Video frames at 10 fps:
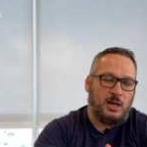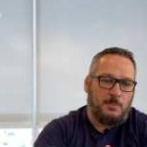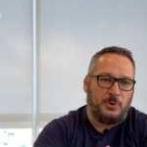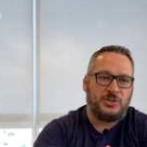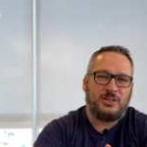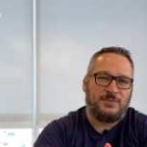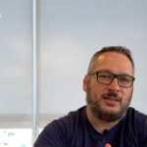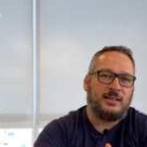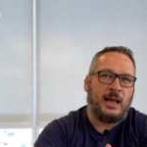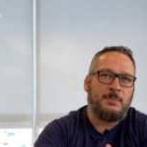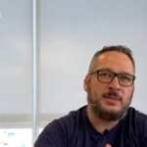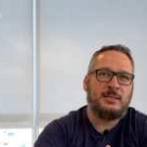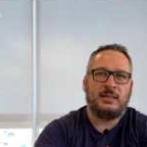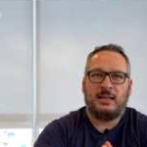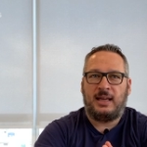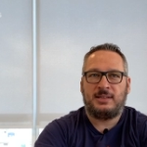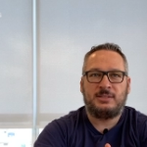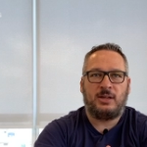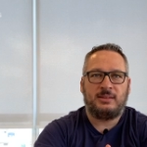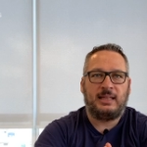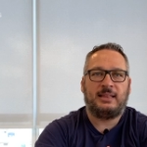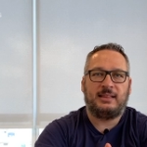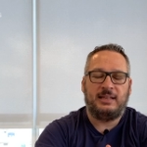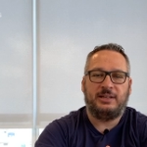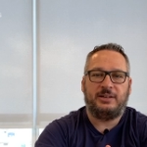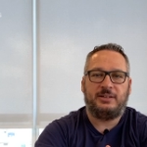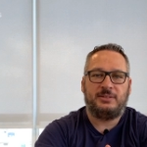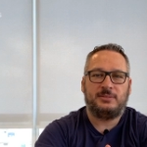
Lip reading: Most of the times, it's not that linear.